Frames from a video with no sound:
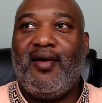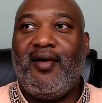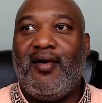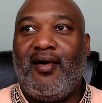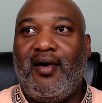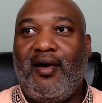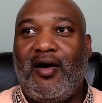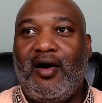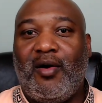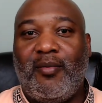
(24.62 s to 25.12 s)

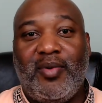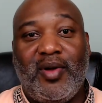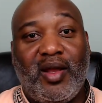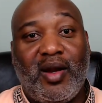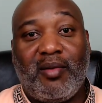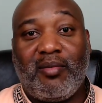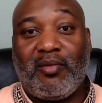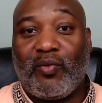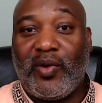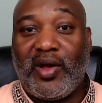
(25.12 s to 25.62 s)
uh, being
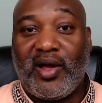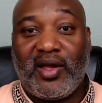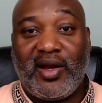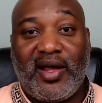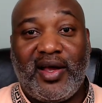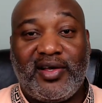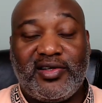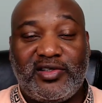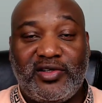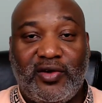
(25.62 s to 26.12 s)
able to
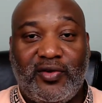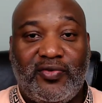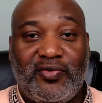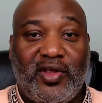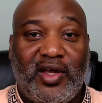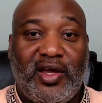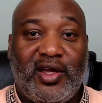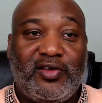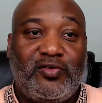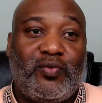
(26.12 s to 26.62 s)
recognize certain
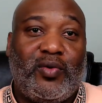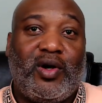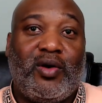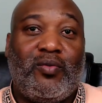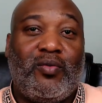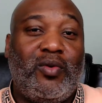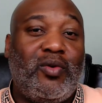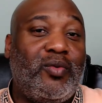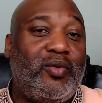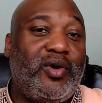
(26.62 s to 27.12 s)
things where
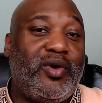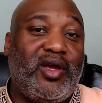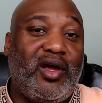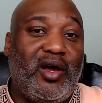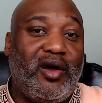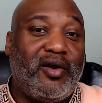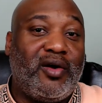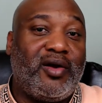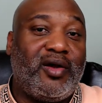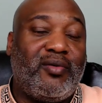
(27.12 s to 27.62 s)
when we were
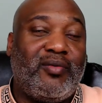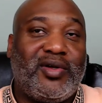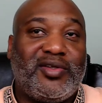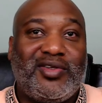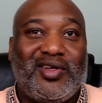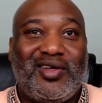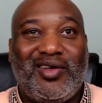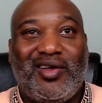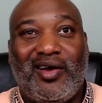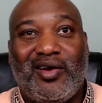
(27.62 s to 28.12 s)
younger, and when I say
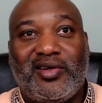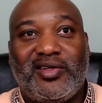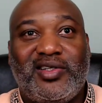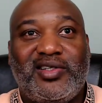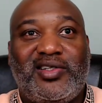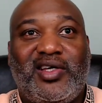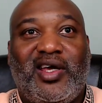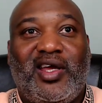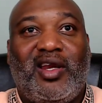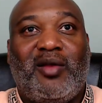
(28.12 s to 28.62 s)
younger, just
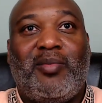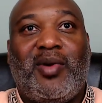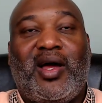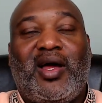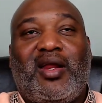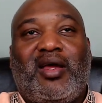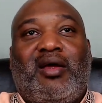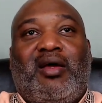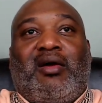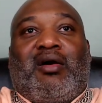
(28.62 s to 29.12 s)
say anybody,
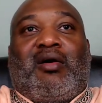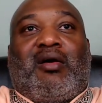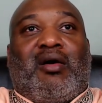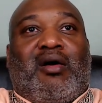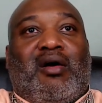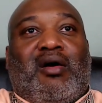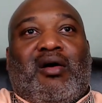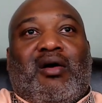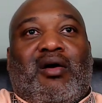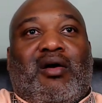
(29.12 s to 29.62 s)

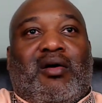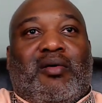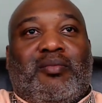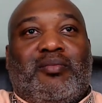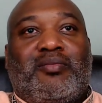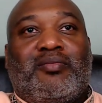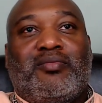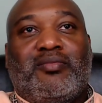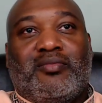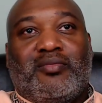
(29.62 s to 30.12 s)
um,
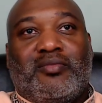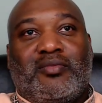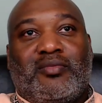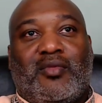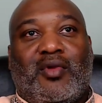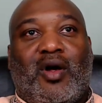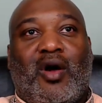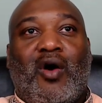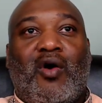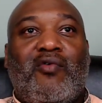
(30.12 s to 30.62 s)

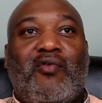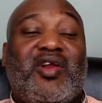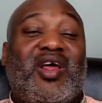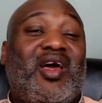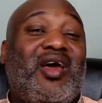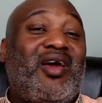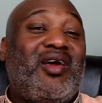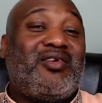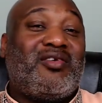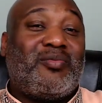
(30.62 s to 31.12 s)
over the
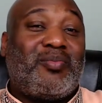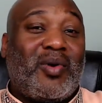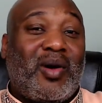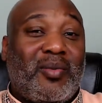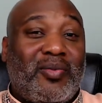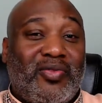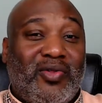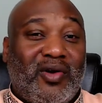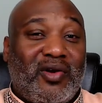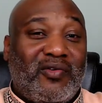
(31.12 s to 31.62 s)
age of probably
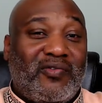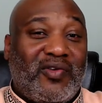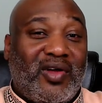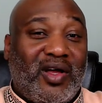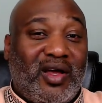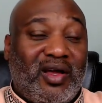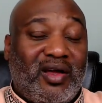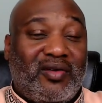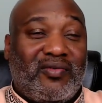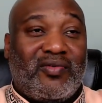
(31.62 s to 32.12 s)

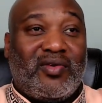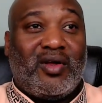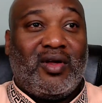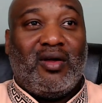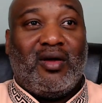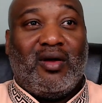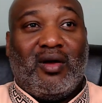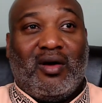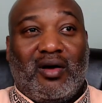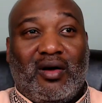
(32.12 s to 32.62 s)
thirty-five,
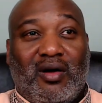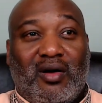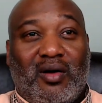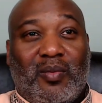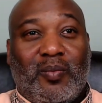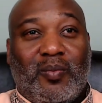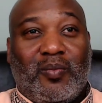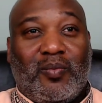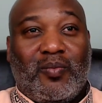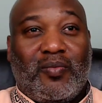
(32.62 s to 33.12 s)

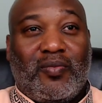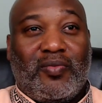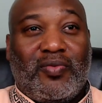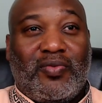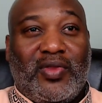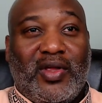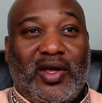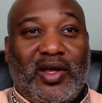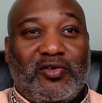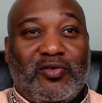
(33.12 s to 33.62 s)
um, I
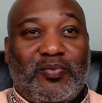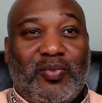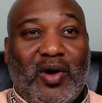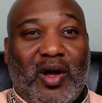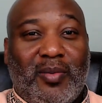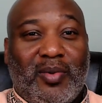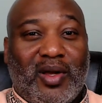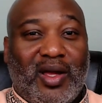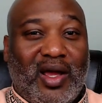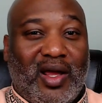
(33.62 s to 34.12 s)
think it was
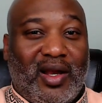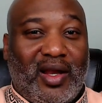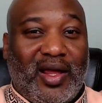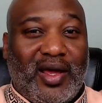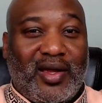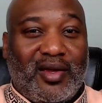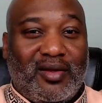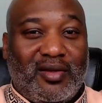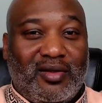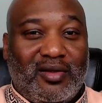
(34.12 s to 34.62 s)
probably kind of
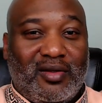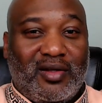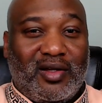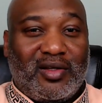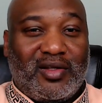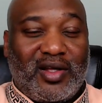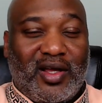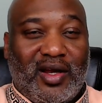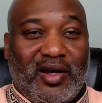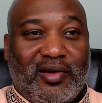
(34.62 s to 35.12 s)
like looked
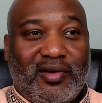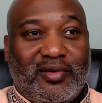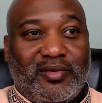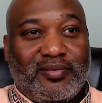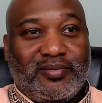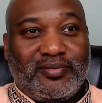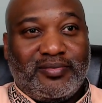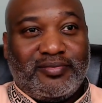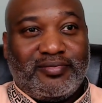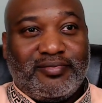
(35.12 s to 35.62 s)
at a,
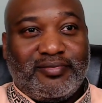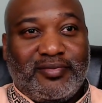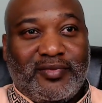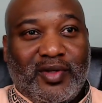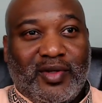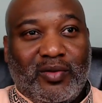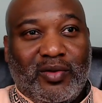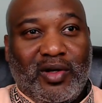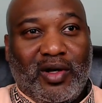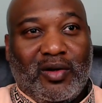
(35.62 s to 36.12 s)

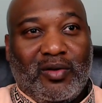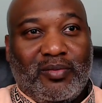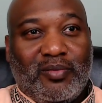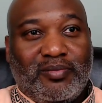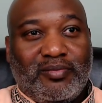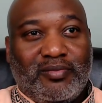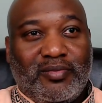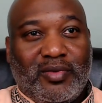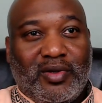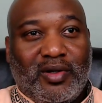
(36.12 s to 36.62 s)
you know,
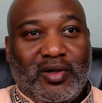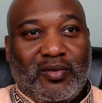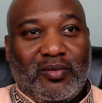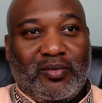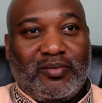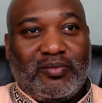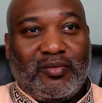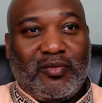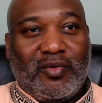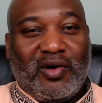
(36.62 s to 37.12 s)
you know,
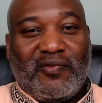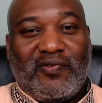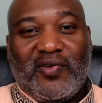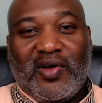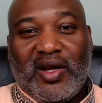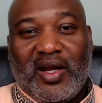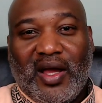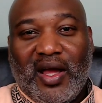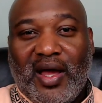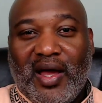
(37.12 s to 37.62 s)
with a funny
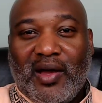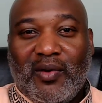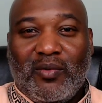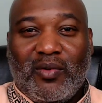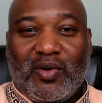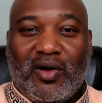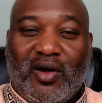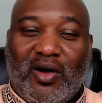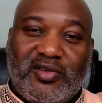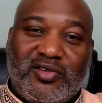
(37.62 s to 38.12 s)
eye in
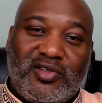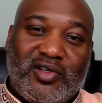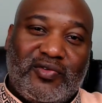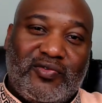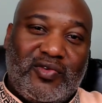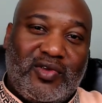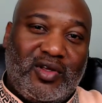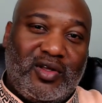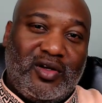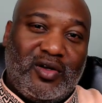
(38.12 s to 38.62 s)
regards to if
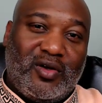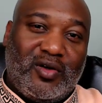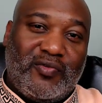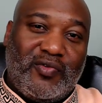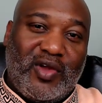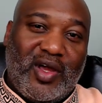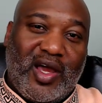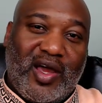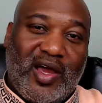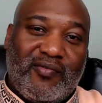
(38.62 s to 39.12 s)
you, you know, if
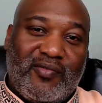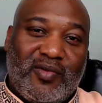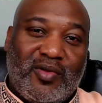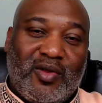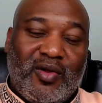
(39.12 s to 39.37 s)
you're having